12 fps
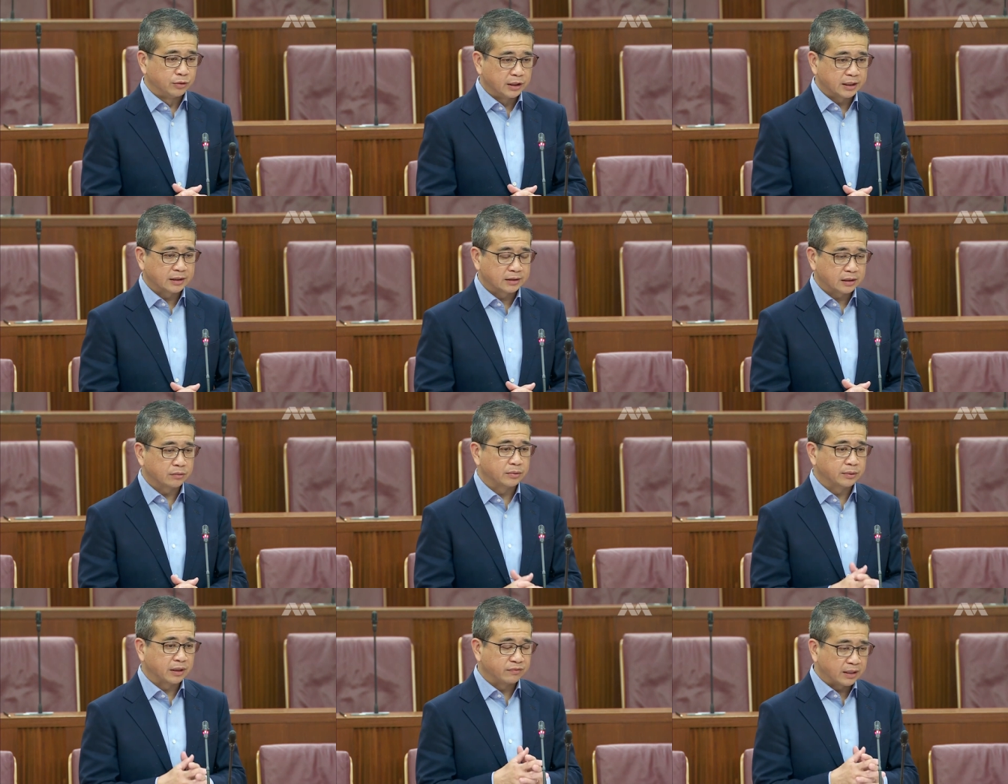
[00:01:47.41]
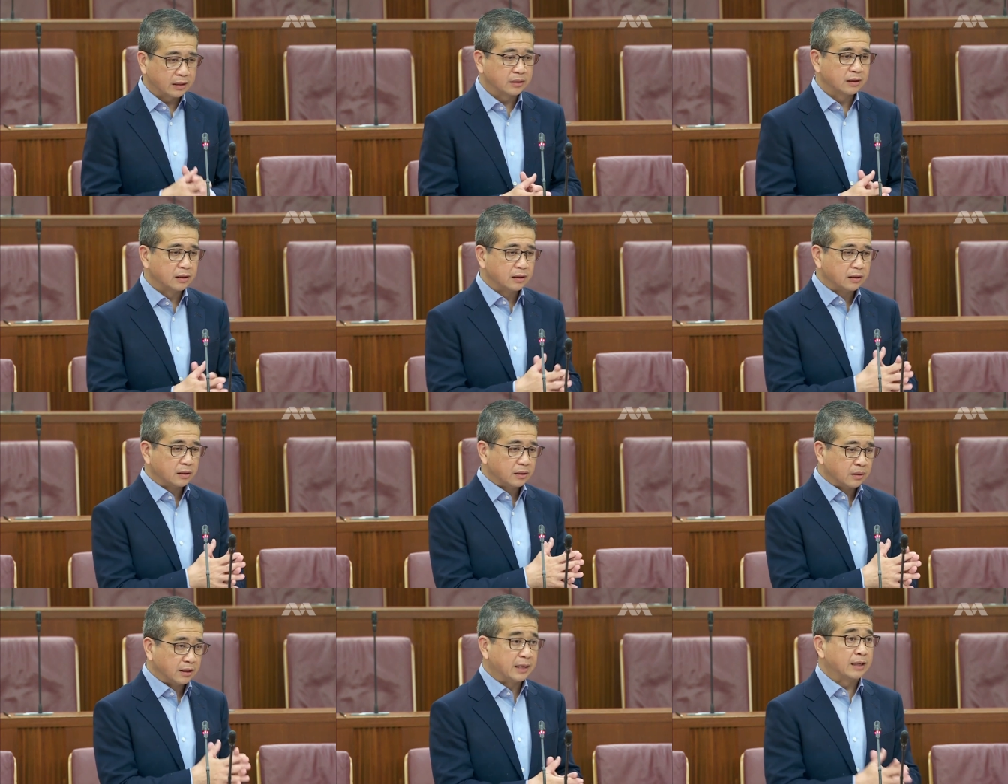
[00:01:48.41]
Murali has said we have done
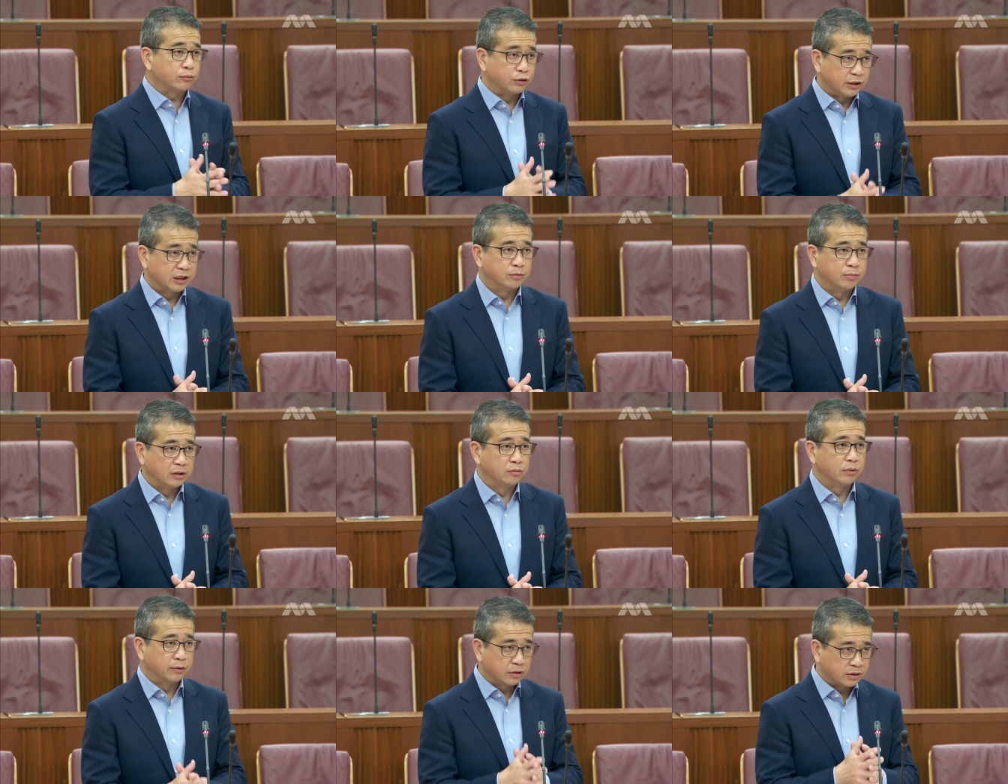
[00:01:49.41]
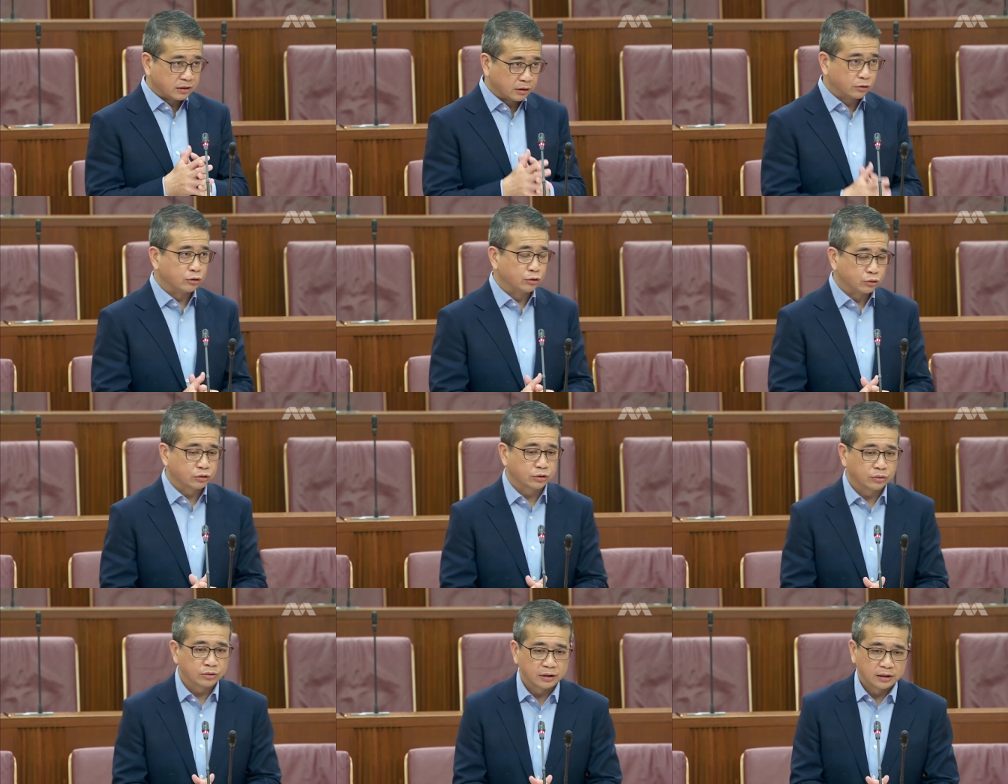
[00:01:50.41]
leading up to this bill, we will continue to do
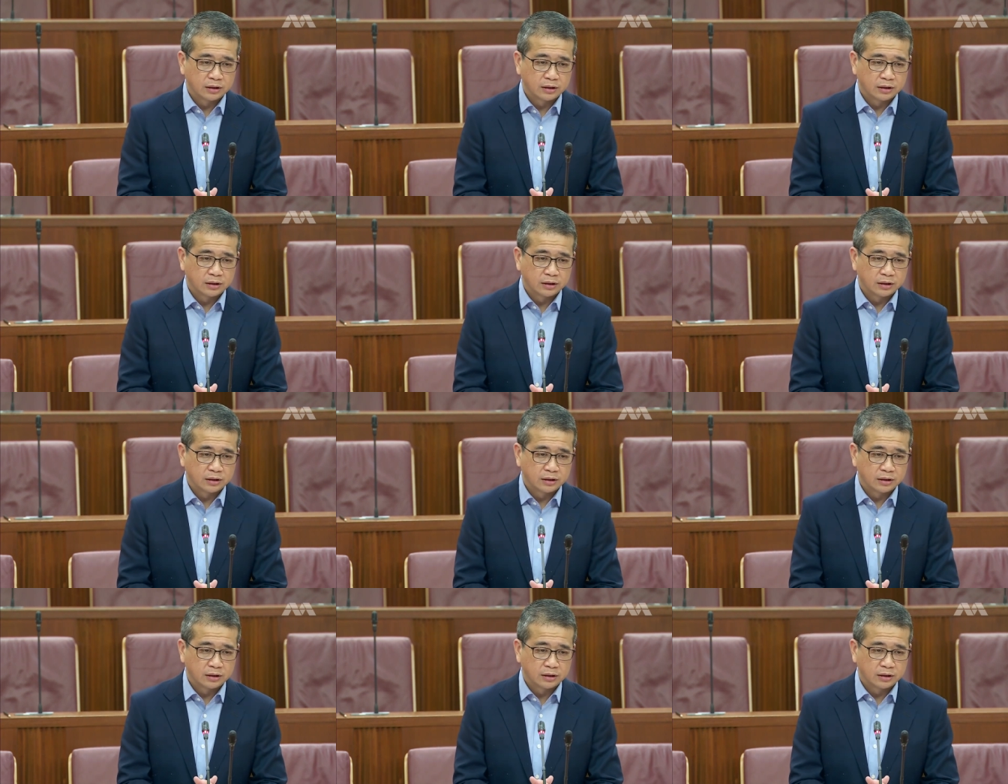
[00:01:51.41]
so,